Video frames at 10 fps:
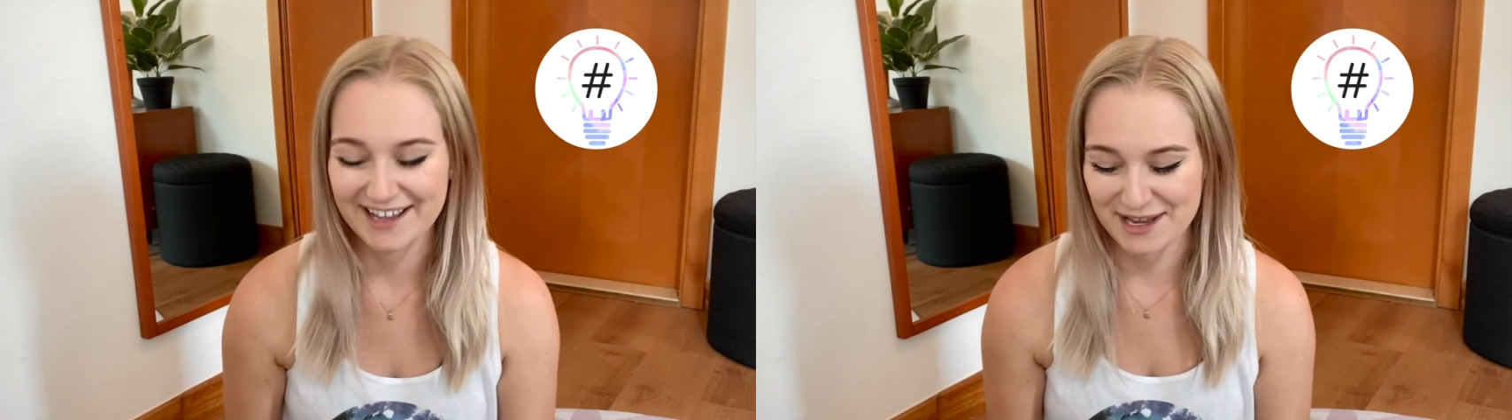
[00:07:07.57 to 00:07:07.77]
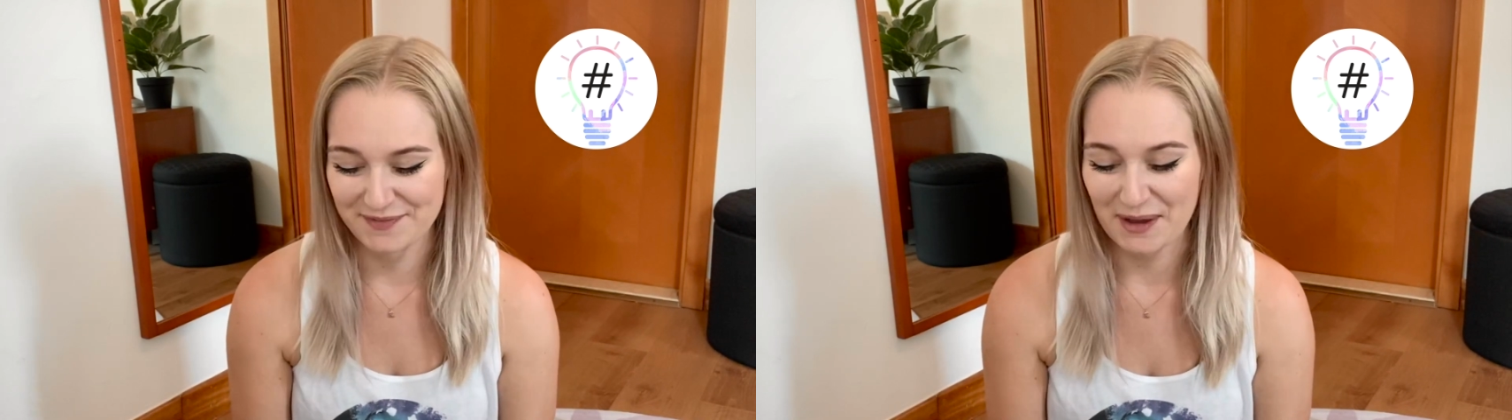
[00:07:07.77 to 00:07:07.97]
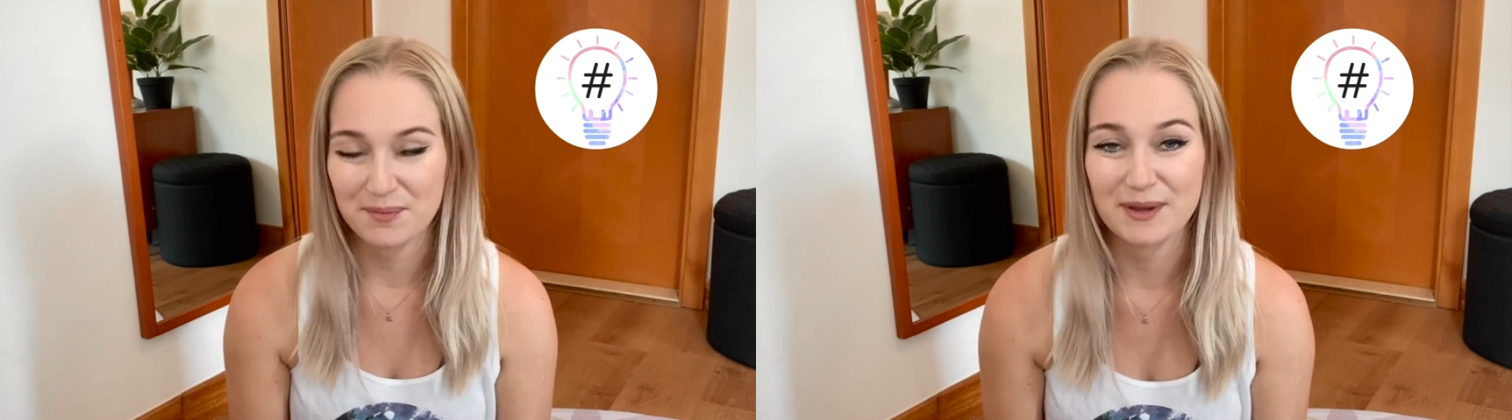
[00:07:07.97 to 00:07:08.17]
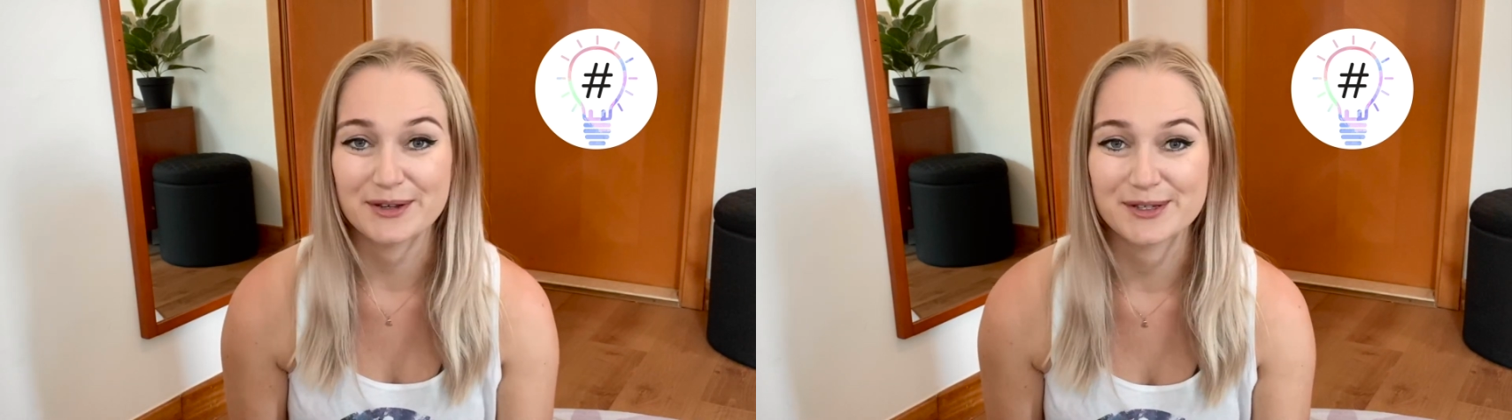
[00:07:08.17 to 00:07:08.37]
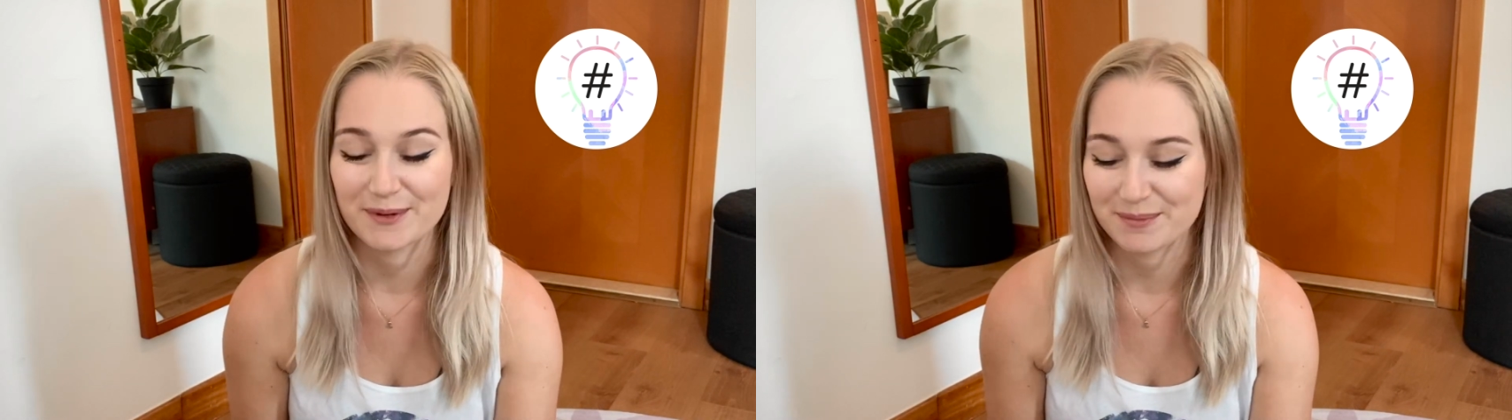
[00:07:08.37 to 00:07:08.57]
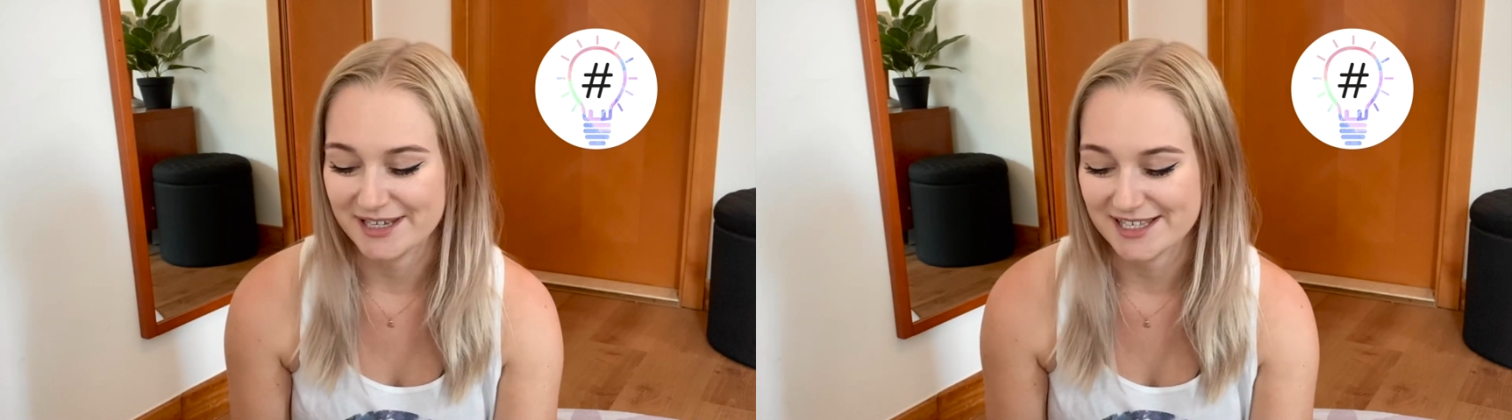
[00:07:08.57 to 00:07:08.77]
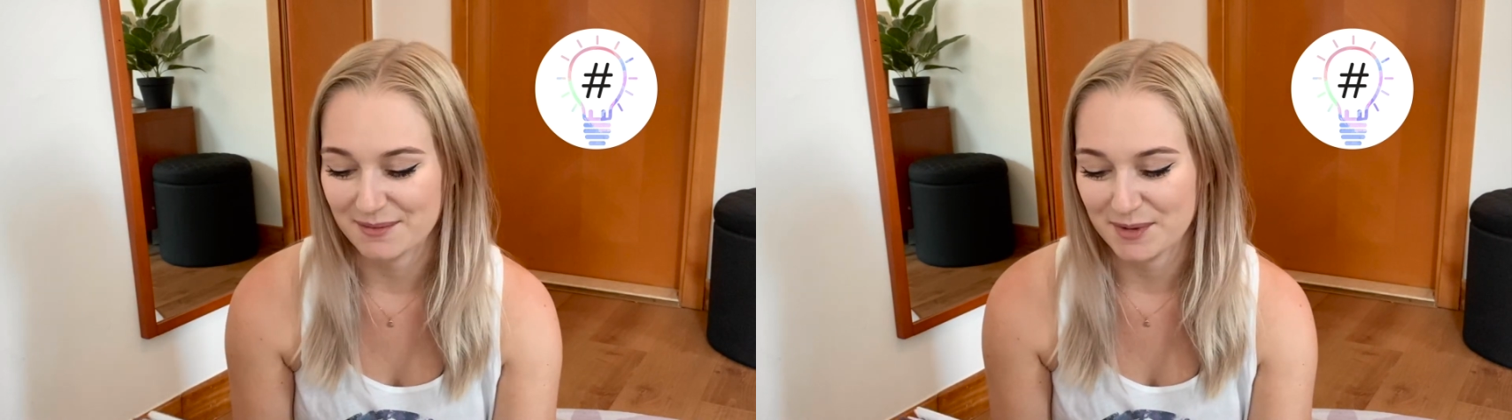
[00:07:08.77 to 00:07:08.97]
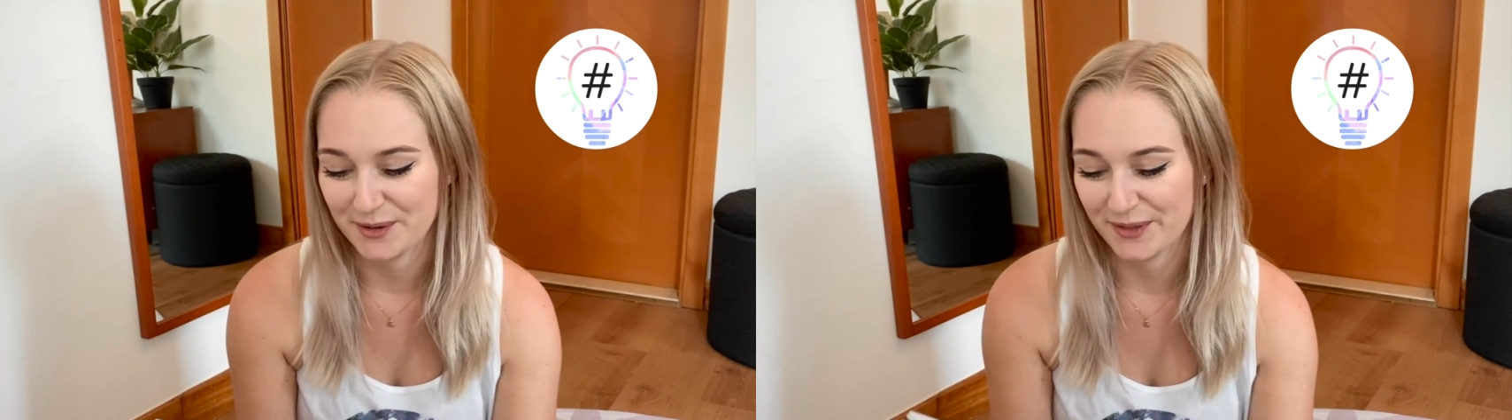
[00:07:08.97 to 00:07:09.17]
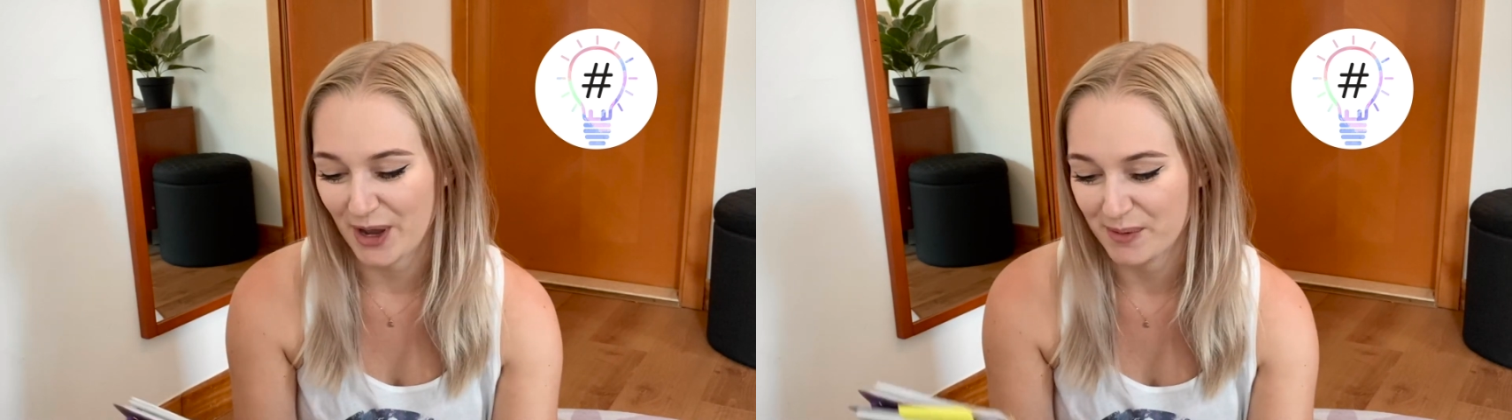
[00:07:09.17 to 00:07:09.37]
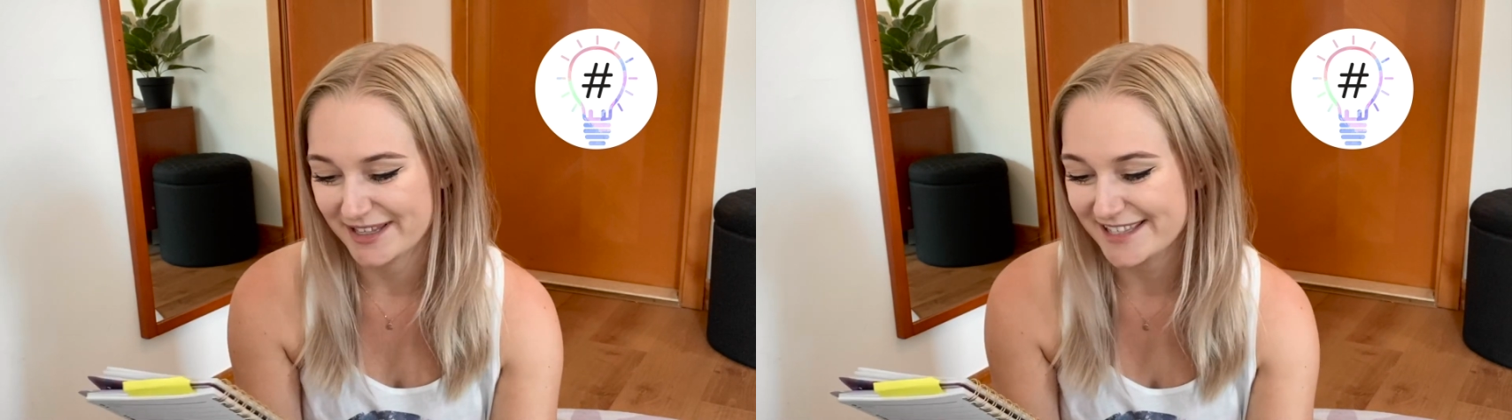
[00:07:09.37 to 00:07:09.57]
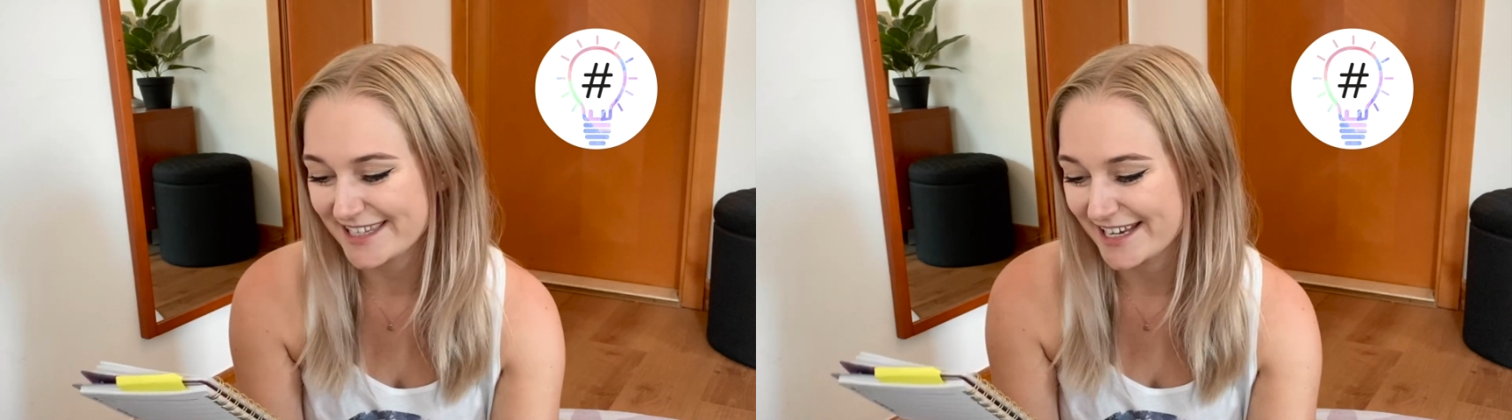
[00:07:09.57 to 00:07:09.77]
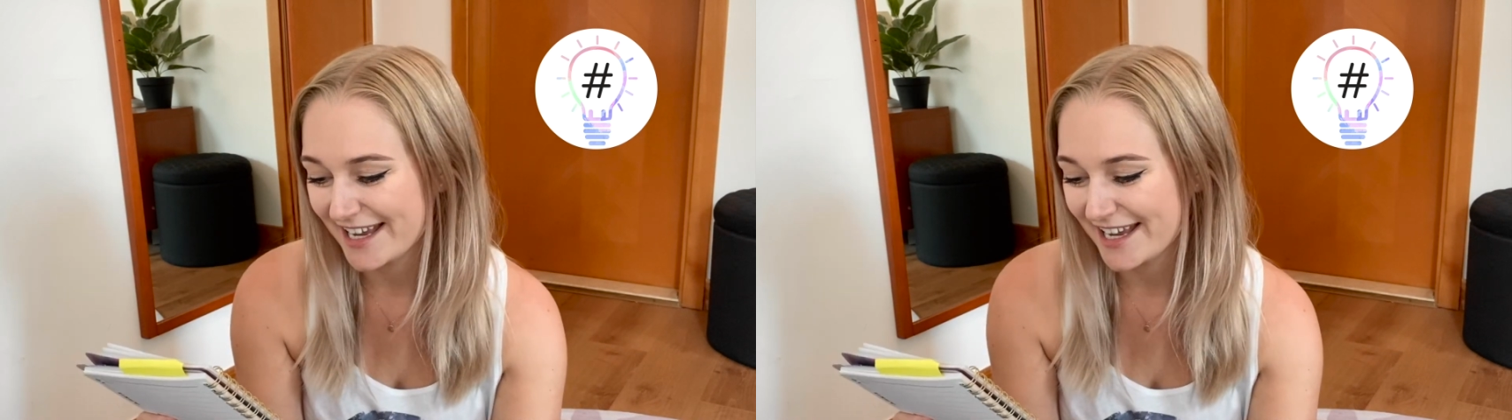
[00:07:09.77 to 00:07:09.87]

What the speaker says: If that would be useful, please let me know in the comments.